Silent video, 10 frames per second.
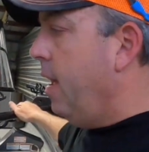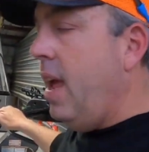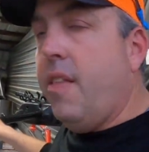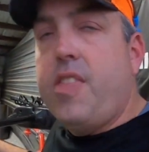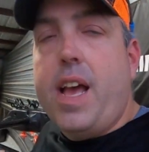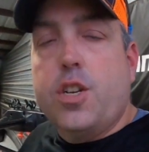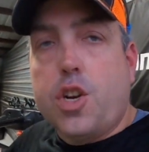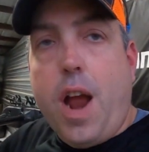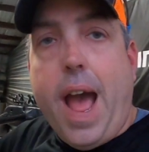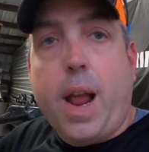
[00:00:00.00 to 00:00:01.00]
hit that
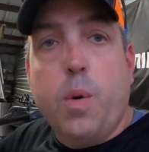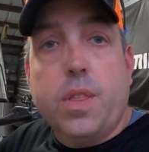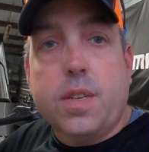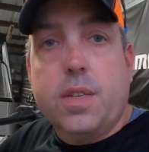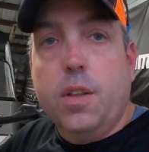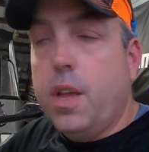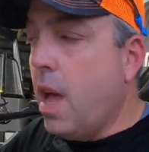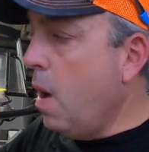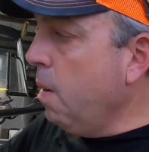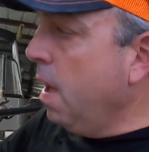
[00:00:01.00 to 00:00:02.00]
track with the
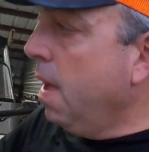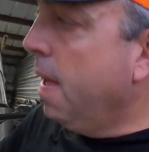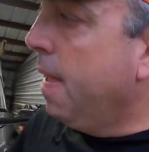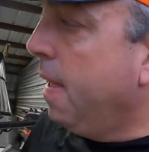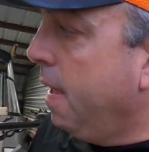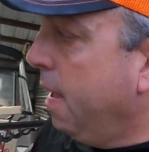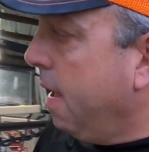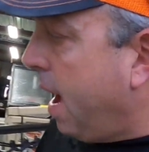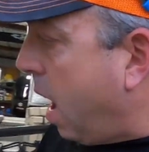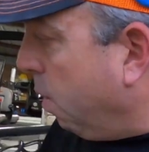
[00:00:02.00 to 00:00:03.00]
silicone,
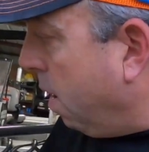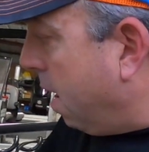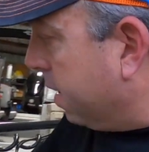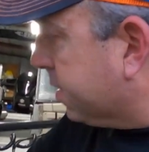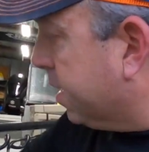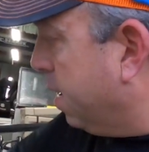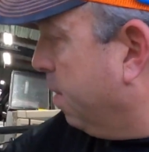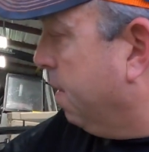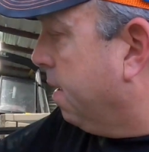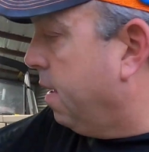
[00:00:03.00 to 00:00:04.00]
I will
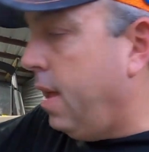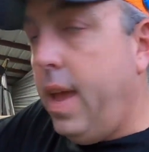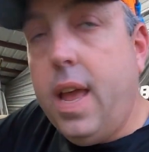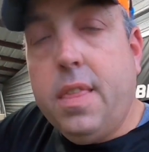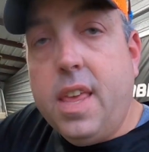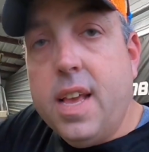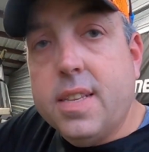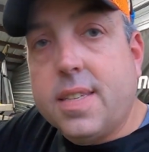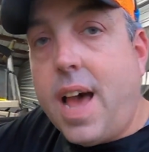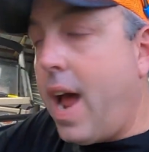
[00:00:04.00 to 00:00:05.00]
also hit the
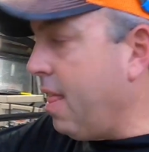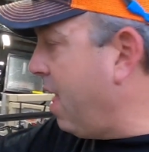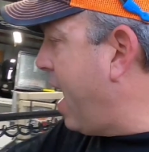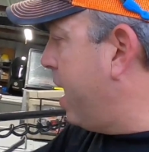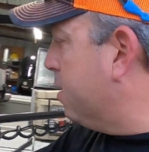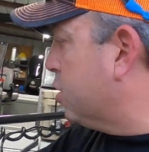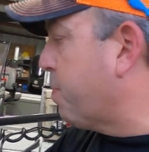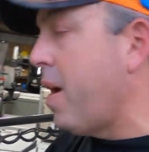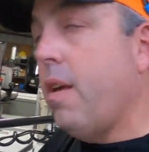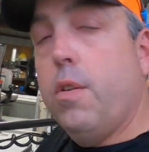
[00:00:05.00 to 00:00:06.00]
inside of that,
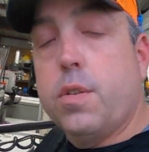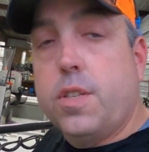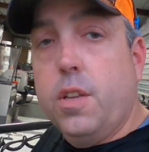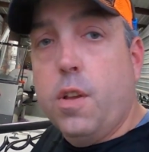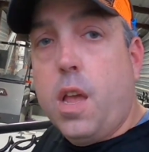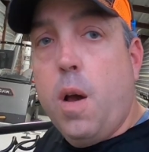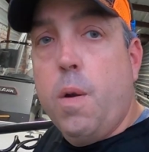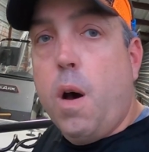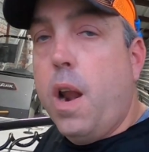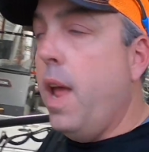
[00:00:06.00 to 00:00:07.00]
spray a little
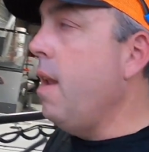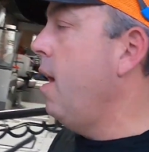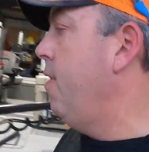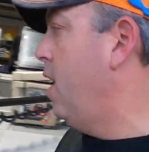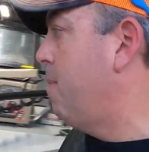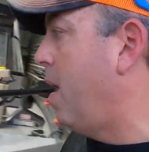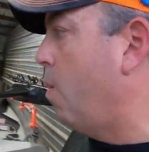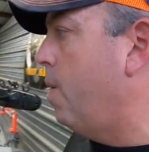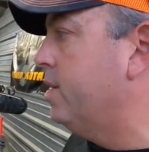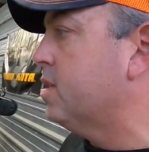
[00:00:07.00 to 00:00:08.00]
silicone on it, and then
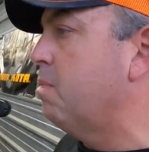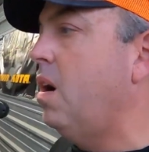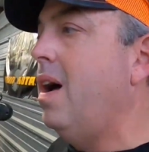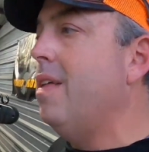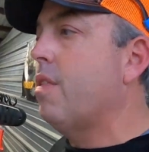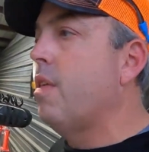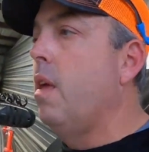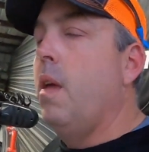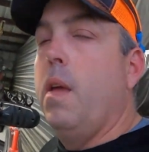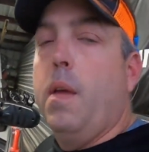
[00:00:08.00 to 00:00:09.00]
about once a month,
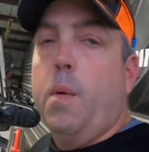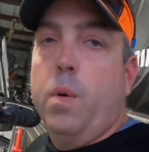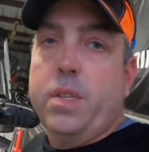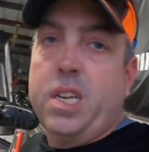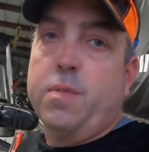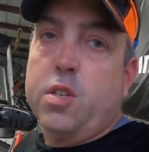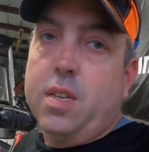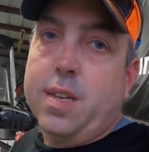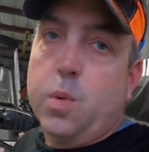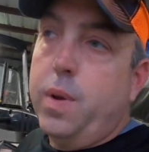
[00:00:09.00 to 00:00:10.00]
once every
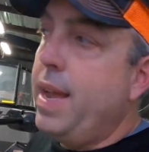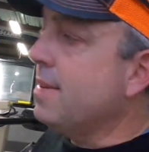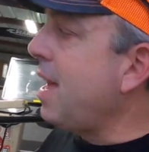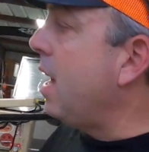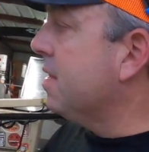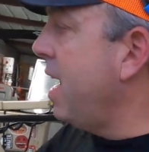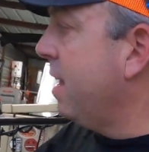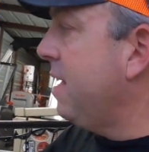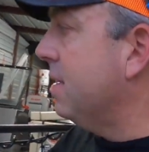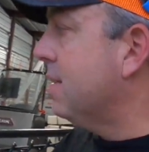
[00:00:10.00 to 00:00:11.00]
6 weeks, I'll
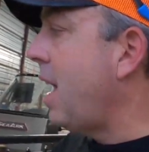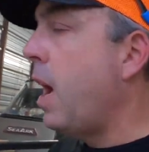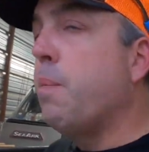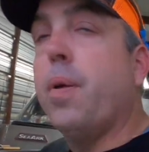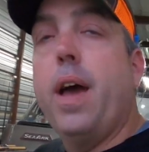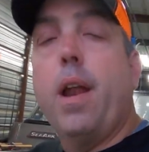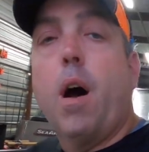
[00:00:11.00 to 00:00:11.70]
take that side plate